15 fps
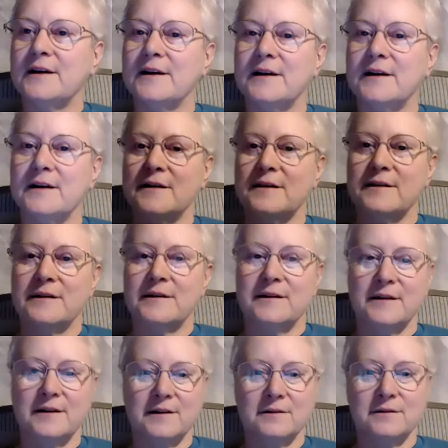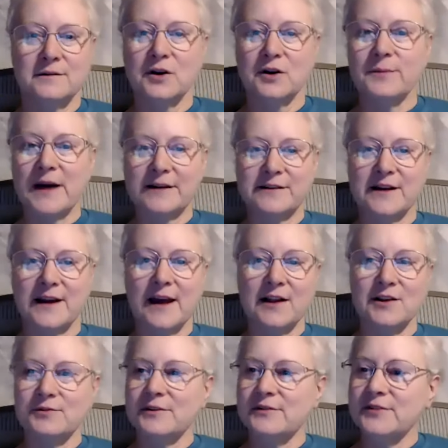And there, go back to
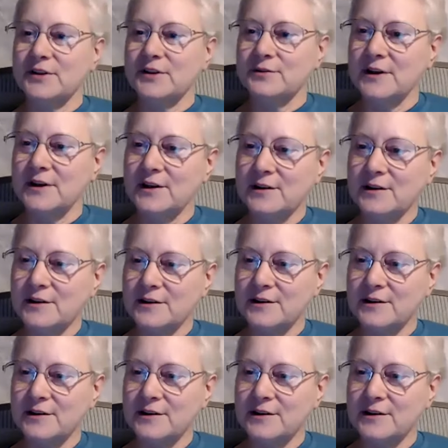gallery view there.